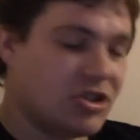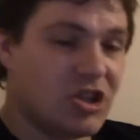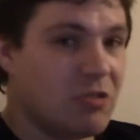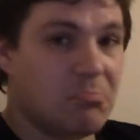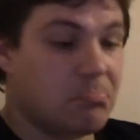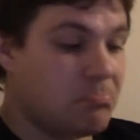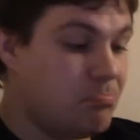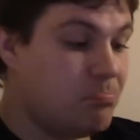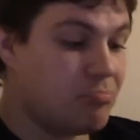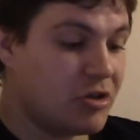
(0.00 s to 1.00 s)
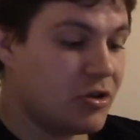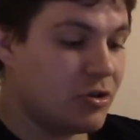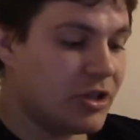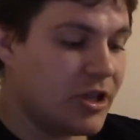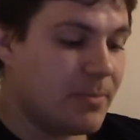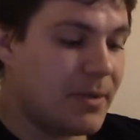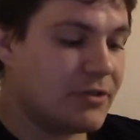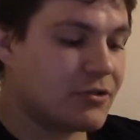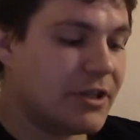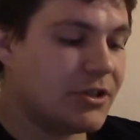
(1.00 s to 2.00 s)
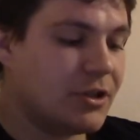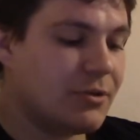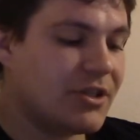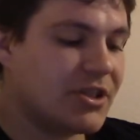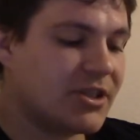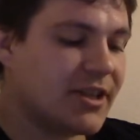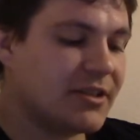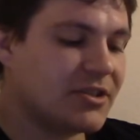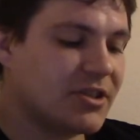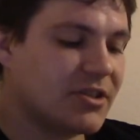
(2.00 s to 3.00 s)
So pretty good. Penetrate 2, this attack,